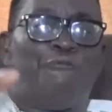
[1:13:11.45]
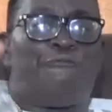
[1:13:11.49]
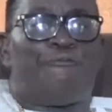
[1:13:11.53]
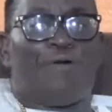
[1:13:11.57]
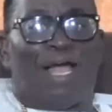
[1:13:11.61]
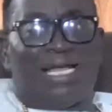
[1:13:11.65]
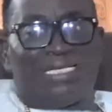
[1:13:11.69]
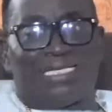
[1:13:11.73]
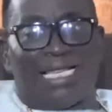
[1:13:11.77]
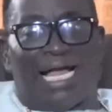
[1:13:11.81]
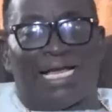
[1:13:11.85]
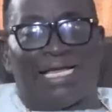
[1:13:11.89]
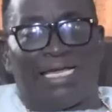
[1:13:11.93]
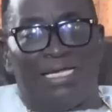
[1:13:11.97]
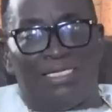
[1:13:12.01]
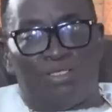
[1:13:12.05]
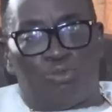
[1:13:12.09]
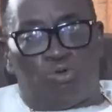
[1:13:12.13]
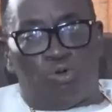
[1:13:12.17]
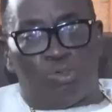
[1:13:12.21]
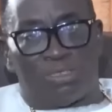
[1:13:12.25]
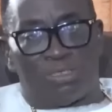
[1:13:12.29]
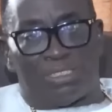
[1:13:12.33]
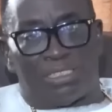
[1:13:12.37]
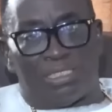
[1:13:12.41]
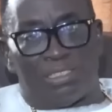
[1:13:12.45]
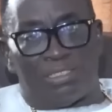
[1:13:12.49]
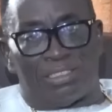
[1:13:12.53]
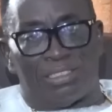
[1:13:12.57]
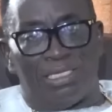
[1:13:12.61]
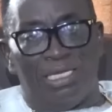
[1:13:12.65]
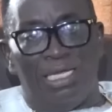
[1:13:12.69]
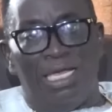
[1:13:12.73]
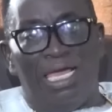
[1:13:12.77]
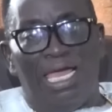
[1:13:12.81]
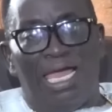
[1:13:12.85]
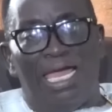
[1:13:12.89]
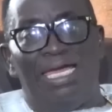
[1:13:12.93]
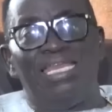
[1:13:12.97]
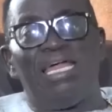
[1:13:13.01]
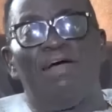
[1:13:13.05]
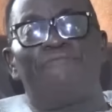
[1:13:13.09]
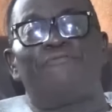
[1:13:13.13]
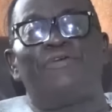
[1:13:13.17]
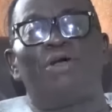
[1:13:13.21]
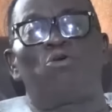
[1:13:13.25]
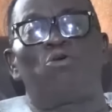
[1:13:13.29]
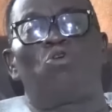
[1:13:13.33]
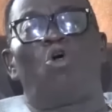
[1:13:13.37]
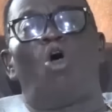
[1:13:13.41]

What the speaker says: fight against those things. And I feel